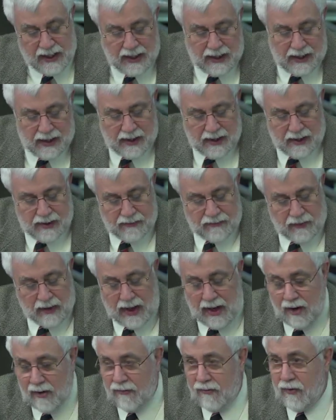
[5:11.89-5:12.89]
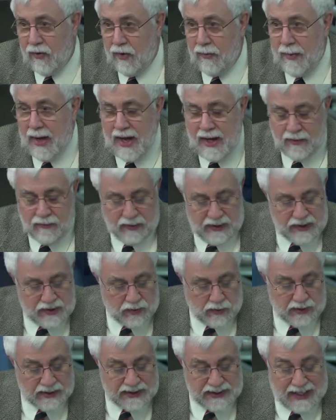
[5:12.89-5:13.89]
Uh, for our firm, Ag
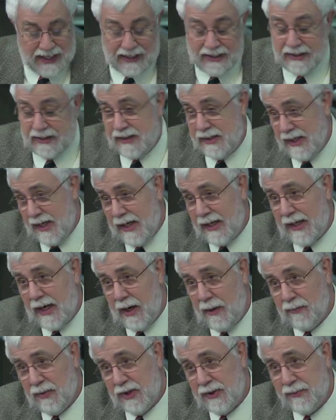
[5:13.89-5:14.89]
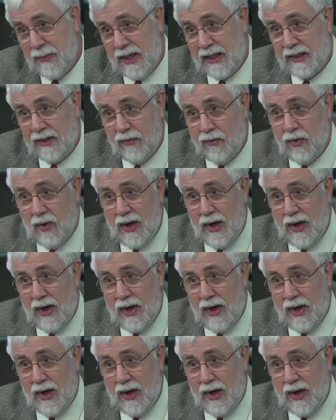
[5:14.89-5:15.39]
Resource, that is not our perspective.